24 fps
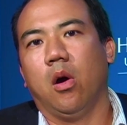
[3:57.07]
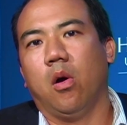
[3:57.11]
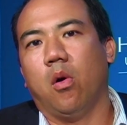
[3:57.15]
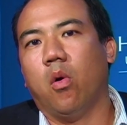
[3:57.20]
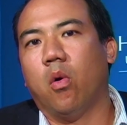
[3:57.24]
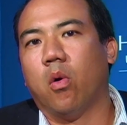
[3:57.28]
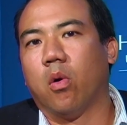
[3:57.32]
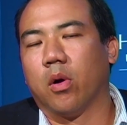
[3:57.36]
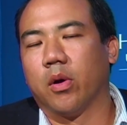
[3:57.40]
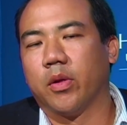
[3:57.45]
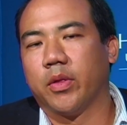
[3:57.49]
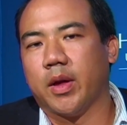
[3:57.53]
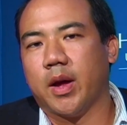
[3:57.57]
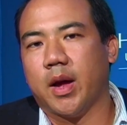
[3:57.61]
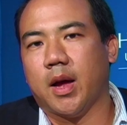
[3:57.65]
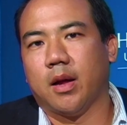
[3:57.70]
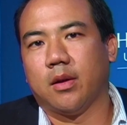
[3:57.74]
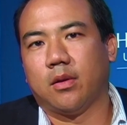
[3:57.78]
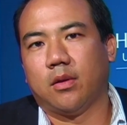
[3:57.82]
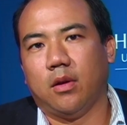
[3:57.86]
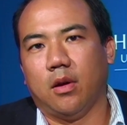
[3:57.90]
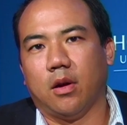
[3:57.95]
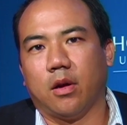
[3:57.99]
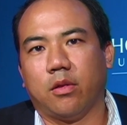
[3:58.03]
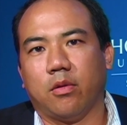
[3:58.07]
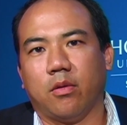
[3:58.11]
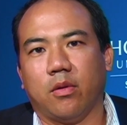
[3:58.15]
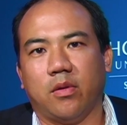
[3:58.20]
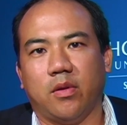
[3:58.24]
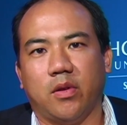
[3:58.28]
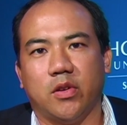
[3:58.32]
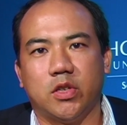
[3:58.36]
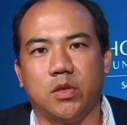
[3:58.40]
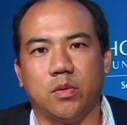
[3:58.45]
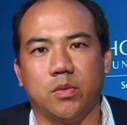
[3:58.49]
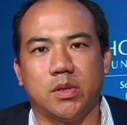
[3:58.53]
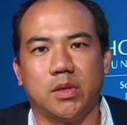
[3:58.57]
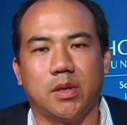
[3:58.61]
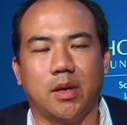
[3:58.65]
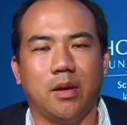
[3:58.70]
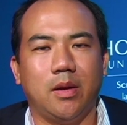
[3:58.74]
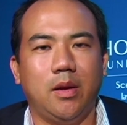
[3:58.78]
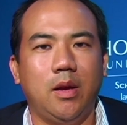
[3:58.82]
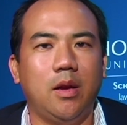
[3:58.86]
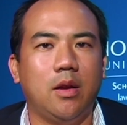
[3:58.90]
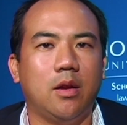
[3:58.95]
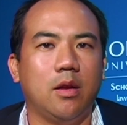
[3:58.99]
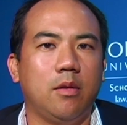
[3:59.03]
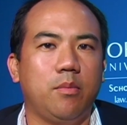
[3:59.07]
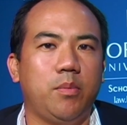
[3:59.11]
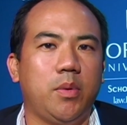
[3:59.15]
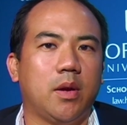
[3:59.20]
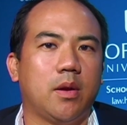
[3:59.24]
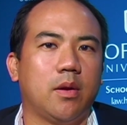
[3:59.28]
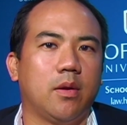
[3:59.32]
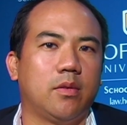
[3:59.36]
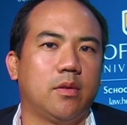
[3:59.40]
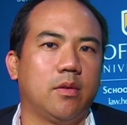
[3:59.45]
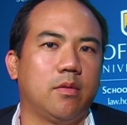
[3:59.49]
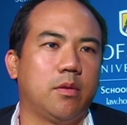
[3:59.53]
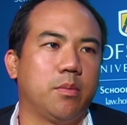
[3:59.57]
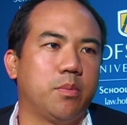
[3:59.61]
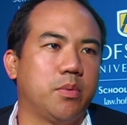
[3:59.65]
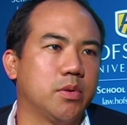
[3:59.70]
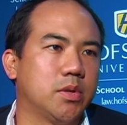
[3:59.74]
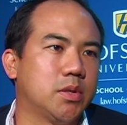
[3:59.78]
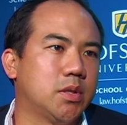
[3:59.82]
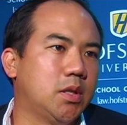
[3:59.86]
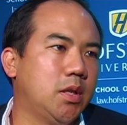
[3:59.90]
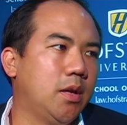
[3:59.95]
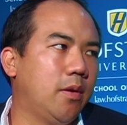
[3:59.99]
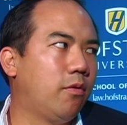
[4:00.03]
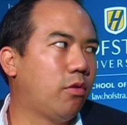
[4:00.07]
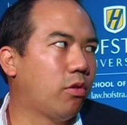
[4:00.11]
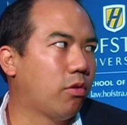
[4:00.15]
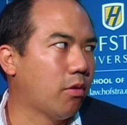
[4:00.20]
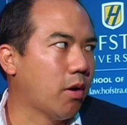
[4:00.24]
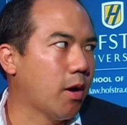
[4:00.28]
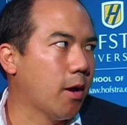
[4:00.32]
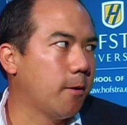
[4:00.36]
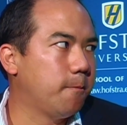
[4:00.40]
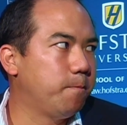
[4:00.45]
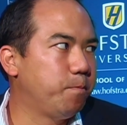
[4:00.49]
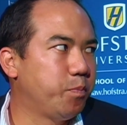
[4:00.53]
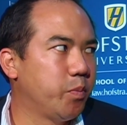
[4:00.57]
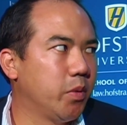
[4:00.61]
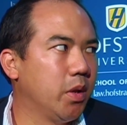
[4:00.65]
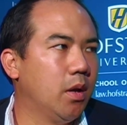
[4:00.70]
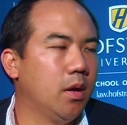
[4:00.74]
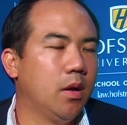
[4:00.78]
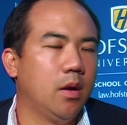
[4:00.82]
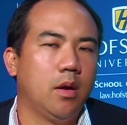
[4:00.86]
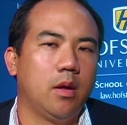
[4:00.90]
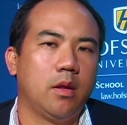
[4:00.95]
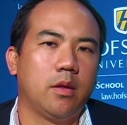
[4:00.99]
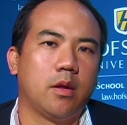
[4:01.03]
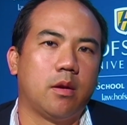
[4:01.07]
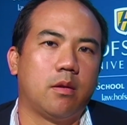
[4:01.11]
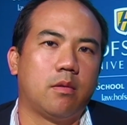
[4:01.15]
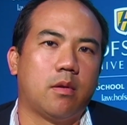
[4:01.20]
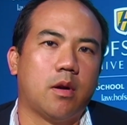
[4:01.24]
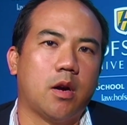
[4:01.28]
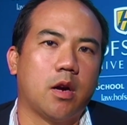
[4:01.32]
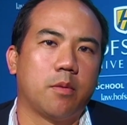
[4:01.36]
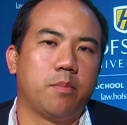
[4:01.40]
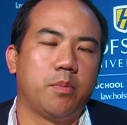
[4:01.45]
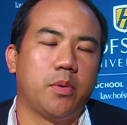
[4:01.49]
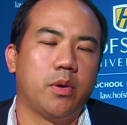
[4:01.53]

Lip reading: or that the authorization was not needed because of the perceived threat that Iraq